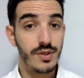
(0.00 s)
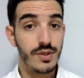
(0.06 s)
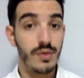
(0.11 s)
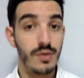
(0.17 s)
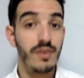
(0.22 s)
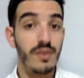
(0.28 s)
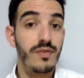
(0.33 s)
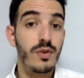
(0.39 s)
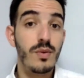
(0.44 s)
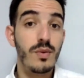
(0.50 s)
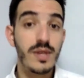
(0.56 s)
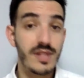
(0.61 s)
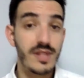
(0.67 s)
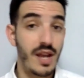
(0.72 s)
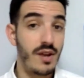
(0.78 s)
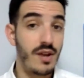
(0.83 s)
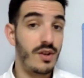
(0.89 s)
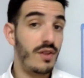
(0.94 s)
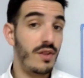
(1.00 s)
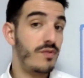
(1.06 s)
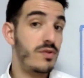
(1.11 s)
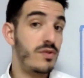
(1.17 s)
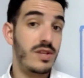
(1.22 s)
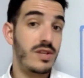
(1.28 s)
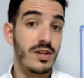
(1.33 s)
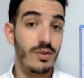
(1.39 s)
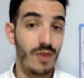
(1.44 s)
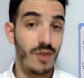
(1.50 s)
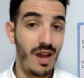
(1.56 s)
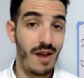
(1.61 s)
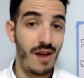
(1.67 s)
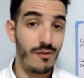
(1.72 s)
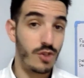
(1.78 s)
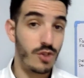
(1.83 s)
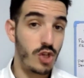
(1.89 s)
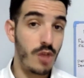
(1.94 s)
So if you're retired, obviously you don't
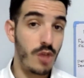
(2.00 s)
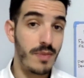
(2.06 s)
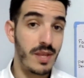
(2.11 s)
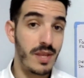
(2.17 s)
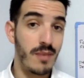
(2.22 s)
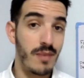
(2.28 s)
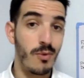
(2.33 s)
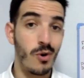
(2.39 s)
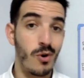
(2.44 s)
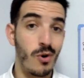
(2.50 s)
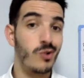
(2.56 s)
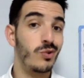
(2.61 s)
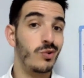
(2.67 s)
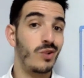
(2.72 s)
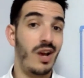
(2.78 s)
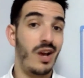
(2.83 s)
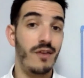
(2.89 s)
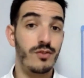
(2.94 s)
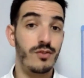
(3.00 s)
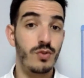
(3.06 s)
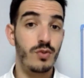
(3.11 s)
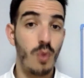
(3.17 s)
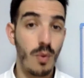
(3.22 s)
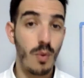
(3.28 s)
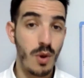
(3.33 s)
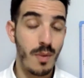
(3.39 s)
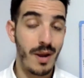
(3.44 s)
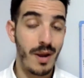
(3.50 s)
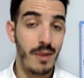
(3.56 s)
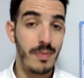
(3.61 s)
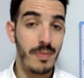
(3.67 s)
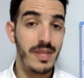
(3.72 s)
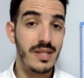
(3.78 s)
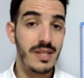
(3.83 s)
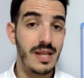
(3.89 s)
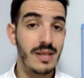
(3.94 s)
have a job anymore or you don't have to worry about a
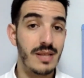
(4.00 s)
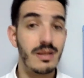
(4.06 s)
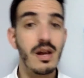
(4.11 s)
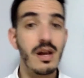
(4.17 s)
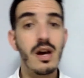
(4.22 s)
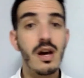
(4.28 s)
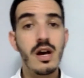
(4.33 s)
business.